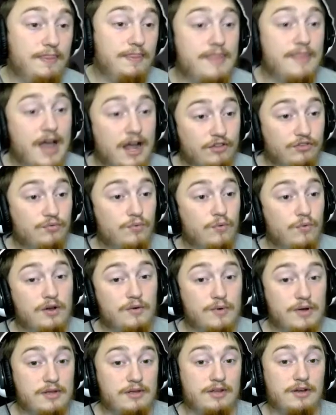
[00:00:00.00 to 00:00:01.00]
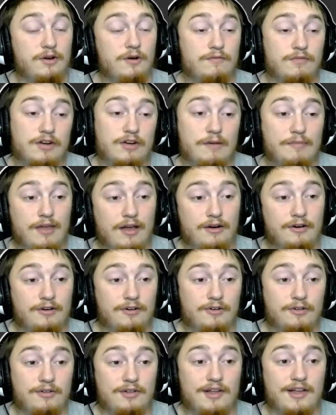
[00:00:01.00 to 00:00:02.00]
that's one way you can overcome that
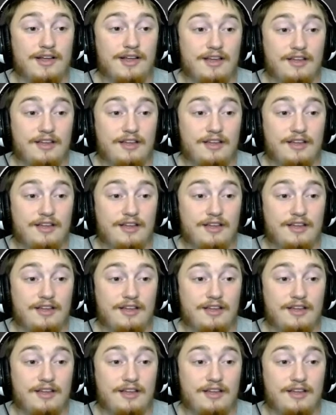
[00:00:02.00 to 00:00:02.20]
hurdle.